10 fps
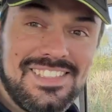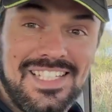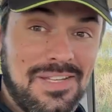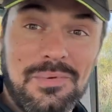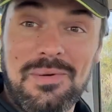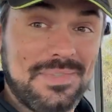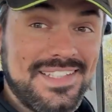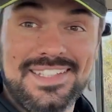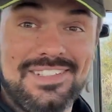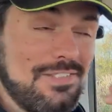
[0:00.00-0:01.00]
That's what I'm
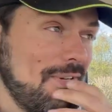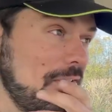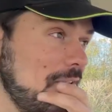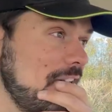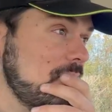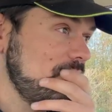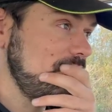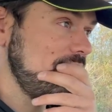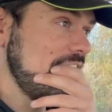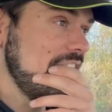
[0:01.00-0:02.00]
clinging to
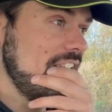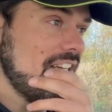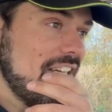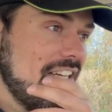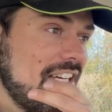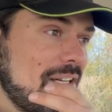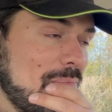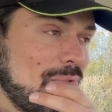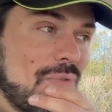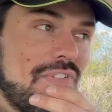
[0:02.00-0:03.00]
anyway.
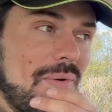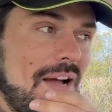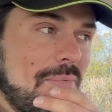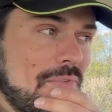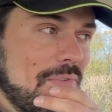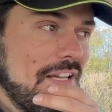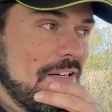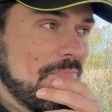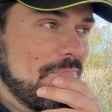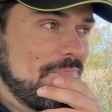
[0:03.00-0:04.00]
Um, so we'll see what happens with
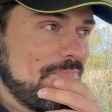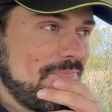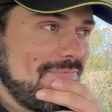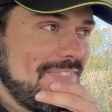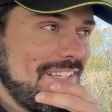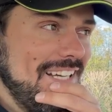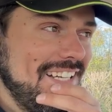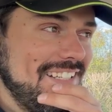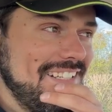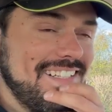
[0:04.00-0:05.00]

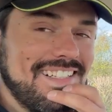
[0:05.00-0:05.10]
that.